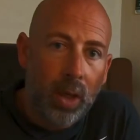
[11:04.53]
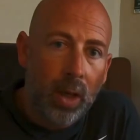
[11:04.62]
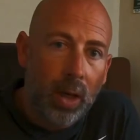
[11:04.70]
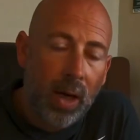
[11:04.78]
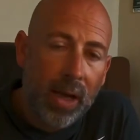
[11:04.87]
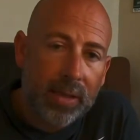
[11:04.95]

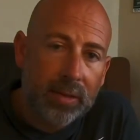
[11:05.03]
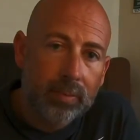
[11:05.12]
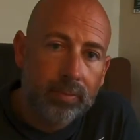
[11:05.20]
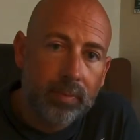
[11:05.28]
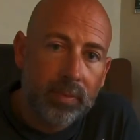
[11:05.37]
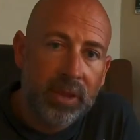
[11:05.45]
All right,
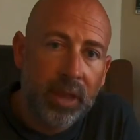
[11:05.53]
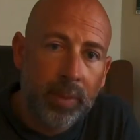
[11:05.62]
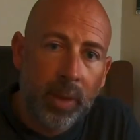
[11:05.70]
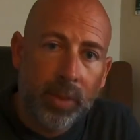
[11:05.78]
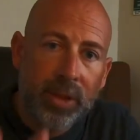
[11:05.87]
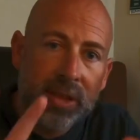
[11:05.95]
tip
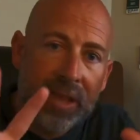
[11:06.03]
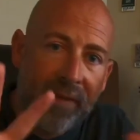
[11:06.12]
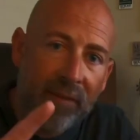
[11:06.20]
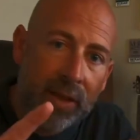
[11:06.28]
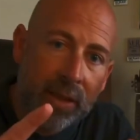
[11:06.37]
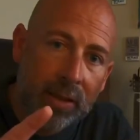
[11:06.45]
number
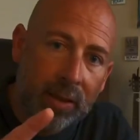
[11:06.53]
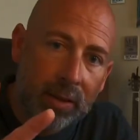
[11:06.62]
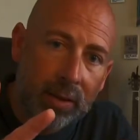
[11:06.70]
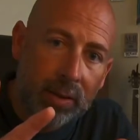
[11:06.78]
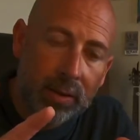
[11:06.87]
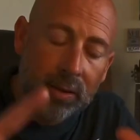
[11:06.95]
7.
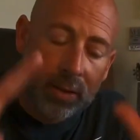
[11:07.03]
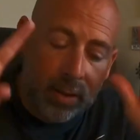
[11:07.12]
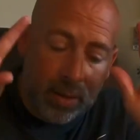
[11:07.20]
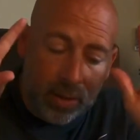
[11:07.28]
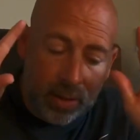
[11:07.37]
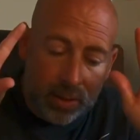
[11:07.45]

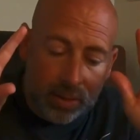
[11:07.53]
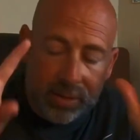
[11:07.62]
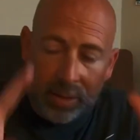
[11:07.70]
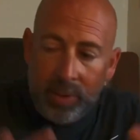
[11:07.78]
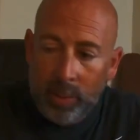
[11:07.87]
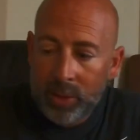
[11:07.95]

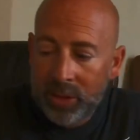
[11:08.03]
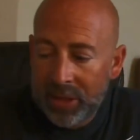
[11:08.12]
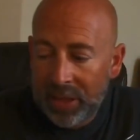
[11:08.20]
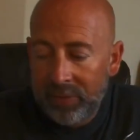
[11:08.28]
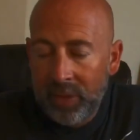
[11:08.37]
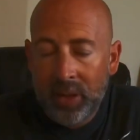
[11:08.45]
Tip number
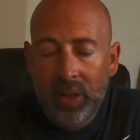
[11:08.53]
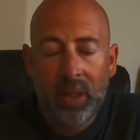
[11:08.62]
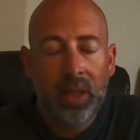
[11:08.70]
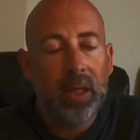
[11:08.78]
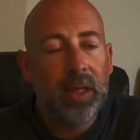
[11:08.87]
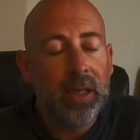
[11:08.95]
7
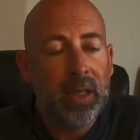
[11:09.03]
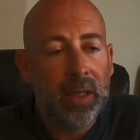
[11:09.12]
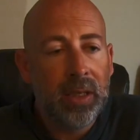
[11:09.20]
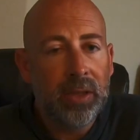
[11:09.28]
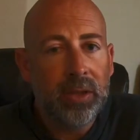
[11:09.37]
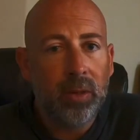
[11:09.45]

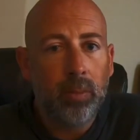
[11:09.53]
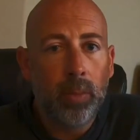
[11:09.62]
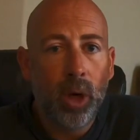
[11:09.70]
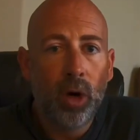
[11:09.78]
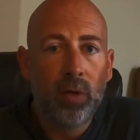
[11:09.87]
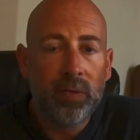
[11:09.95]
is
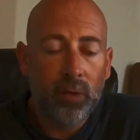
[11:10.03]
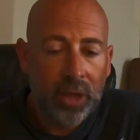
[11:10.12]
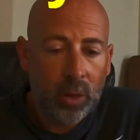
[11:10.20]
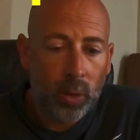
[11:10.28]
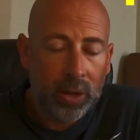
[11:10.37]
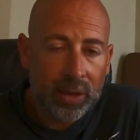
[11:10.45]
mow
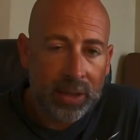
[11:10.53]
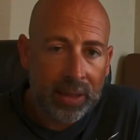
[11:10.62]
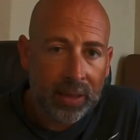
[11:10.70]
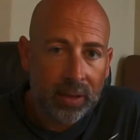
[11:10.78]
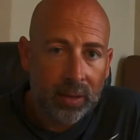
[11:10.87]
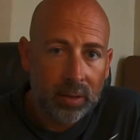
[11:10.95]

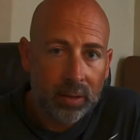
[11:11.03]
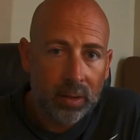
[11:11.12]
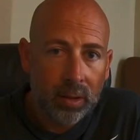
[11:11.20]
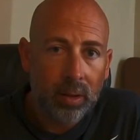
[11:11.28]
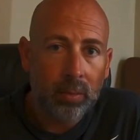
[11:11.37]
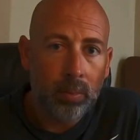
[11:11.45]
frequently.
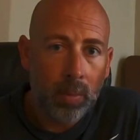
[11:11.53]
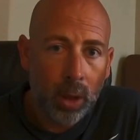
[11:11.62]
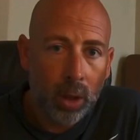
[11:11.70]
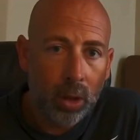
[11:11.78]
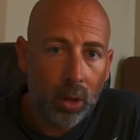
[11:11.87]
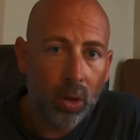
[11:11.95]

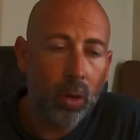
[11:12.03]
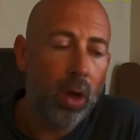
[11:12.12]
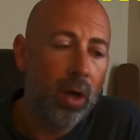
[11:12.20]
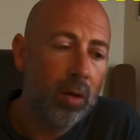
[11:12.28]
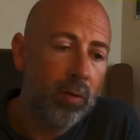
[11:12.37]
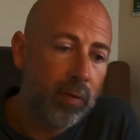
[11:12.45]
Mow
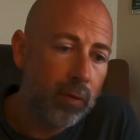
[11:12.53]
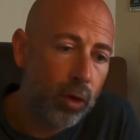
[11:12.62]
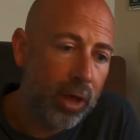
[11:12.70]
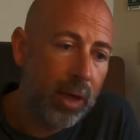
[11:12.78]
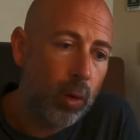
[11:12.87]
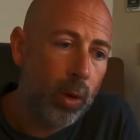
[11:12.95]

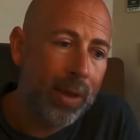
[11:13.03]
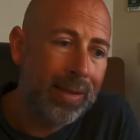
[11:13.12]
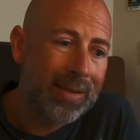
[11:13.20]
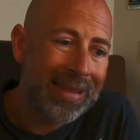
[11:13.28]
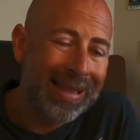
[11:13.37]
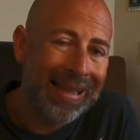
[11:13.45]

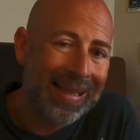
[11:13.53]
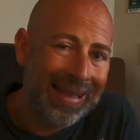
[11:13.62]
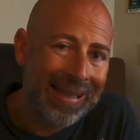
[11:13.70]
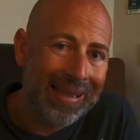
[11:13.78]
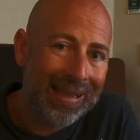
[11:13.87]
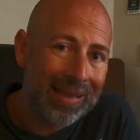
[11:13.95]

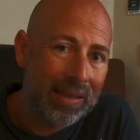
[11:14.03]
frequently.